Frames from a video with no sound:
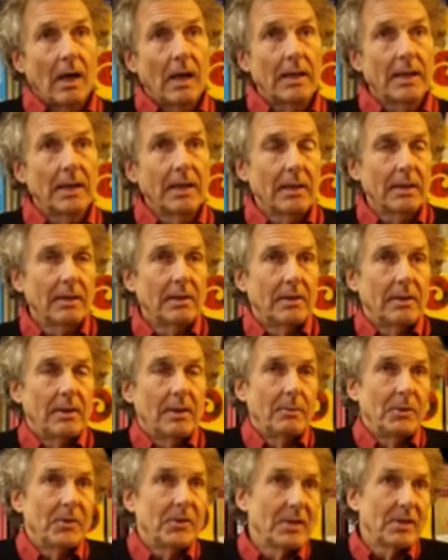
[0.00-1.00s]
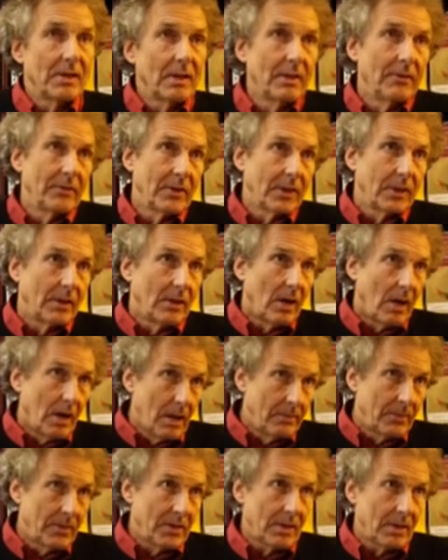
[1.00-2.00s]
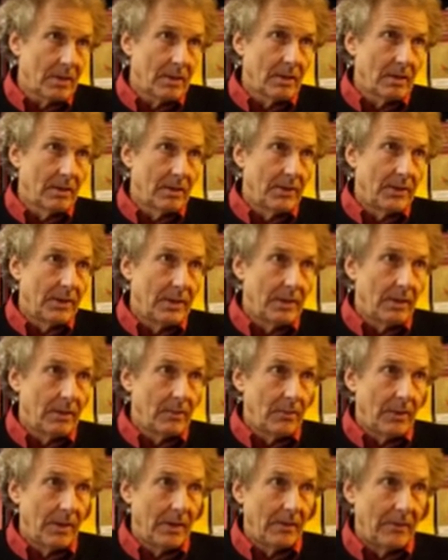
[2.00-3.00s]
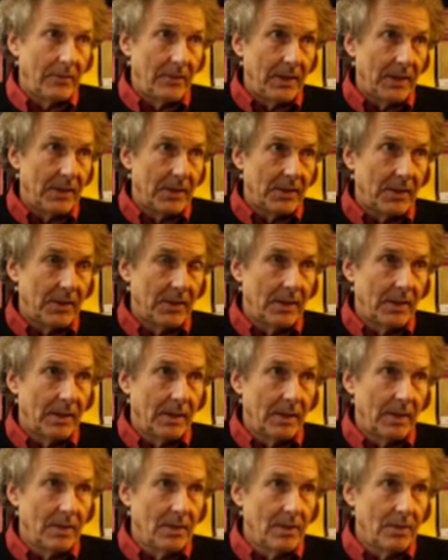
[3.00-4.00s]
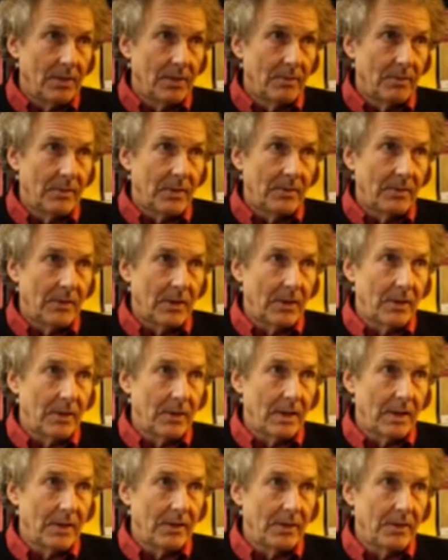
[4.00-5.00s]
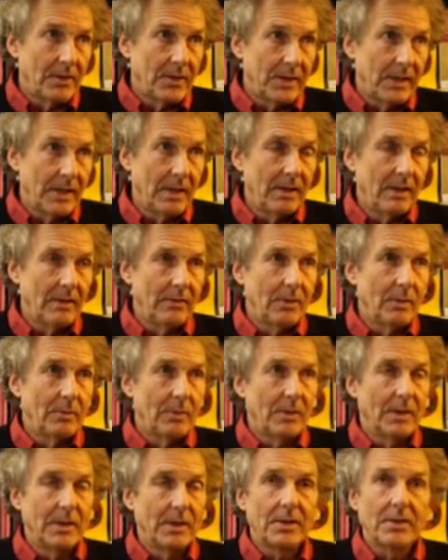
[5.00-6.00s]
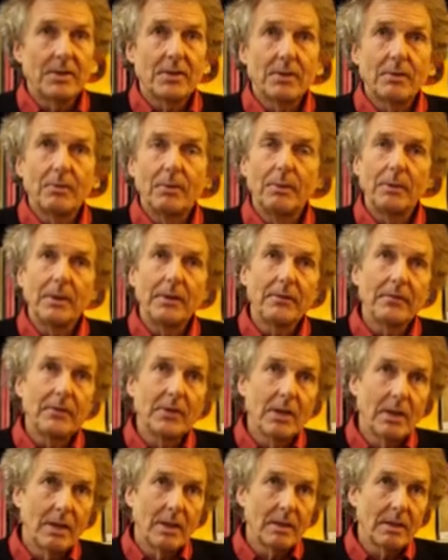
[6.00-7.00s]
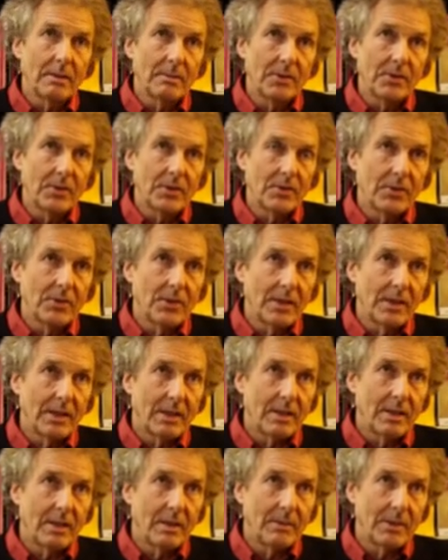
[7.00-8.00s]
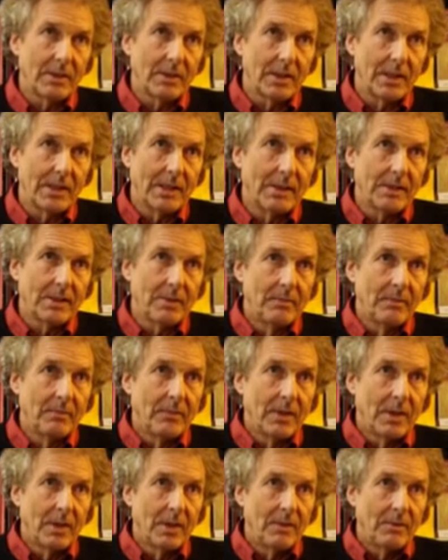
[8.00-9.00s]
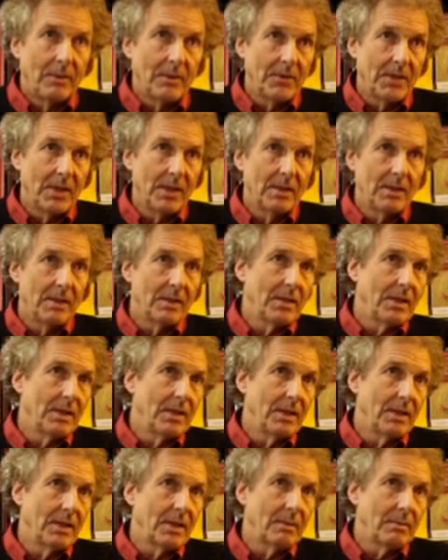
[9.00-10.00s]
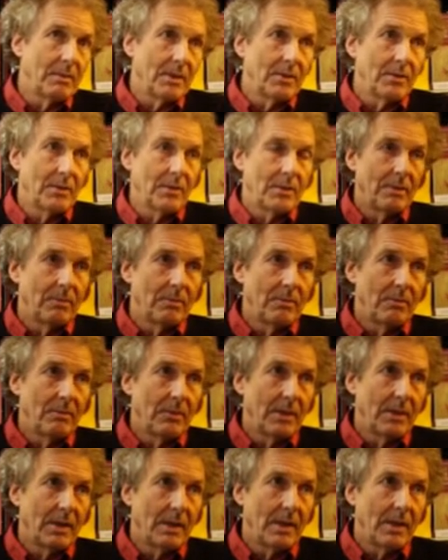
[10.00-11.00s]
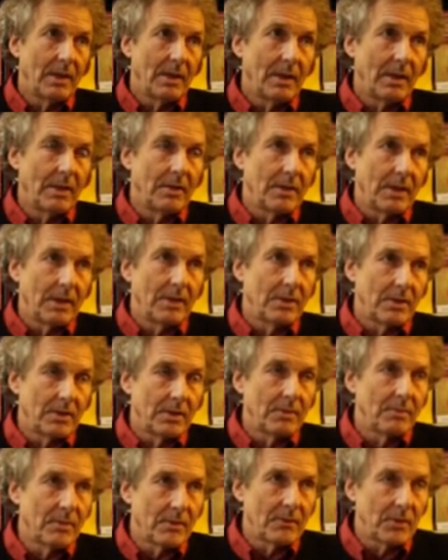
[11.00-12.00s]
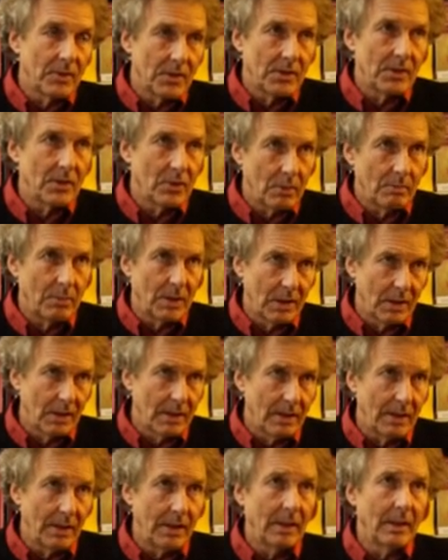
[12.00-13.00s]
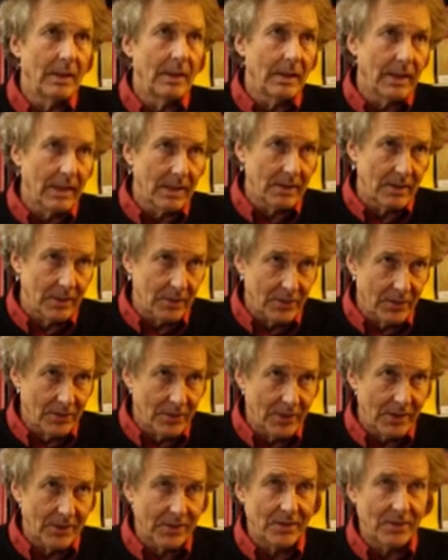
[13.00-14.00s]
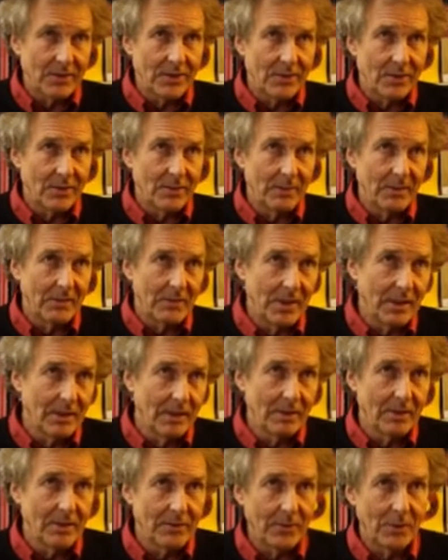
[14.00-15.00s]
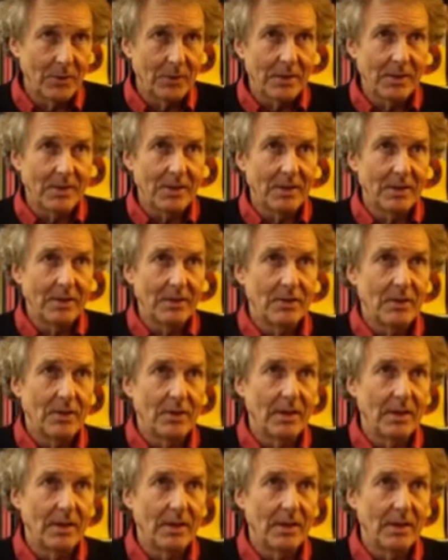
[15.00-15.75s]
I think the most significant obstacle that we have faced in terms of our understanding of human rights is that when we've talked about social and economic rights, we've tended to think about the, and in terms of justiciability and access to justice and so on, we've tended to focus on